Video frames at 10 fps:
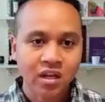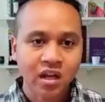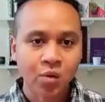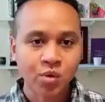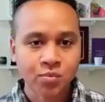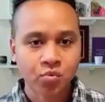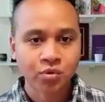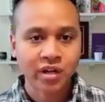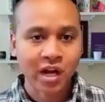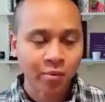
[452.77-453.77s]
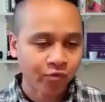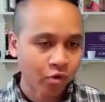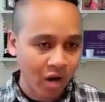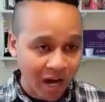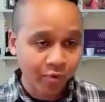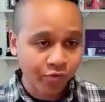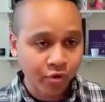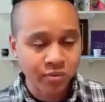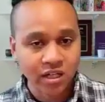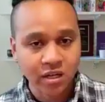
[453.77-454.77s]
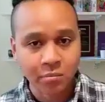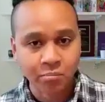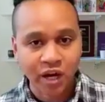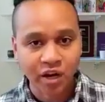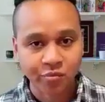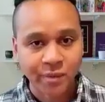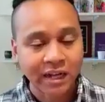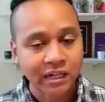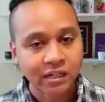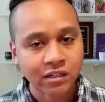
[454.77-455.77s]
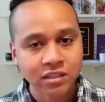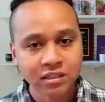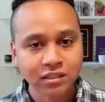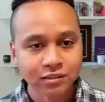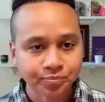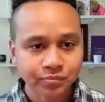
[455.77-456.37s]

At which point I performed the bioinformatic analysis.